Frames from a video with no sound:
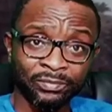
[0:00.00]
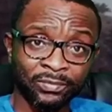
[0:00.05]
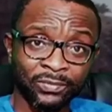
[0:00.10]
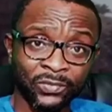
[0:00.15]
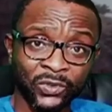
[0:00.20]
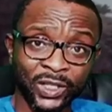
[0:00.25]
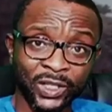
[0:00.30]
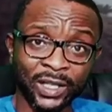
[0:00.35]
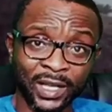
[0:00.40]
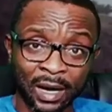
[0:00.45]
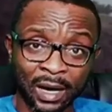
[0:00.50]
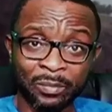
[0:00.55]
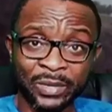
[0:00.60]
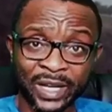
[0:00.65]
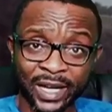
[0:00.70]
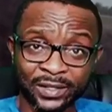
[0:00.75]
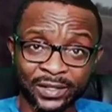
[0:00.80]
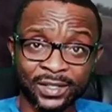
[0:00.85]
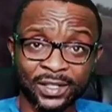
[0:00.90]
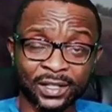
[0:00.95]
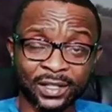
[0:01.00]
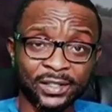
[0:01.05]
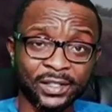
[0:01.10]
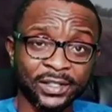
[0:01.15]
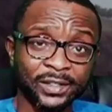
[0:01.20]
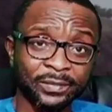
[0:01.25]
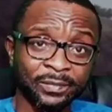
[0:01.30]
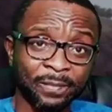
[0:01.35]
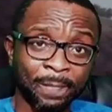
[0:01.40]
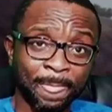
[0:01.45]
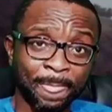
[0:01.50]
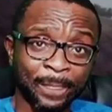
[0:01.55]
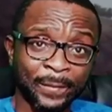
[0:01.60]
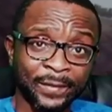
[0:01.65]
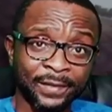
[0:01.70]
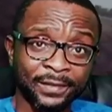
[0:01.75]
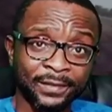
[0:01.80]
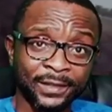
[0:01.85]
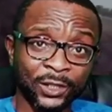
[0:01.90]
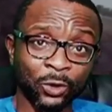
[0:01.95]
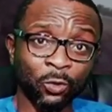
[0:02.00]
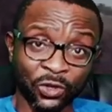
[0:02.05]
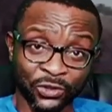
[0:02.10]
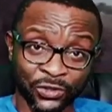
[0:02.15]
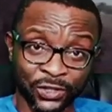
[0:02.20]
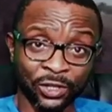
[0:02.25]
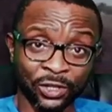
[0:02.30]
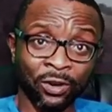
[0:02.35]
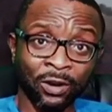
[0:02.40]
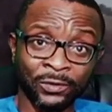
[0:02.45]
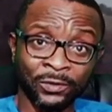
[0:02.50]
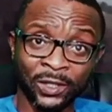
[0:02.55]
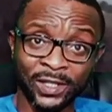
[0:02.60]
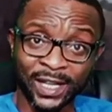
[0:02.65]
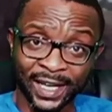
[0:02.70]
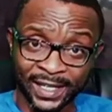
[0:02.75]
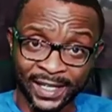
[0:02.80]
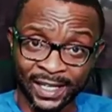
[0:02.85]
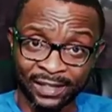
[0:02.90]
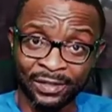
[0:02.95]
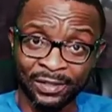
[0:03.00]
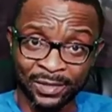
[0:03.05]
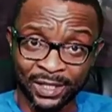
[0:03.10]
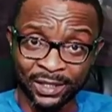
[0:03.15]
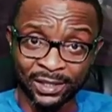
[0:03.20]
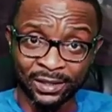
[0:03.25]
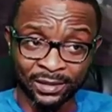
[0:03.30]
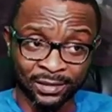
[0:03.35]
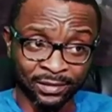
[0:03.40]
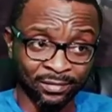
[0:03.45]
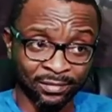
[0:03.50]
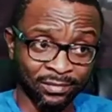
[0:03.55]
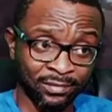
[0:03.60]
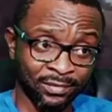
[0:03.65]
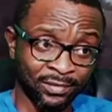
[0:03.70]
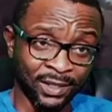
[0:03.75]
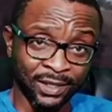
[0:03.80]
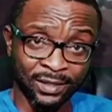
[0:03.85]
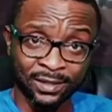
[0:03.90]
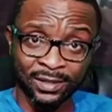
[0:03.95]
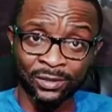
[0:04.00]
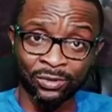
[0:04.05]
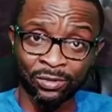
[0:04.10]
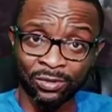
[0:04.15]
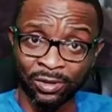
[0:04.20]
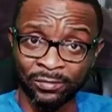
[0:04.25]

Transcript: in Abia State. It was the governor that gave him the statue of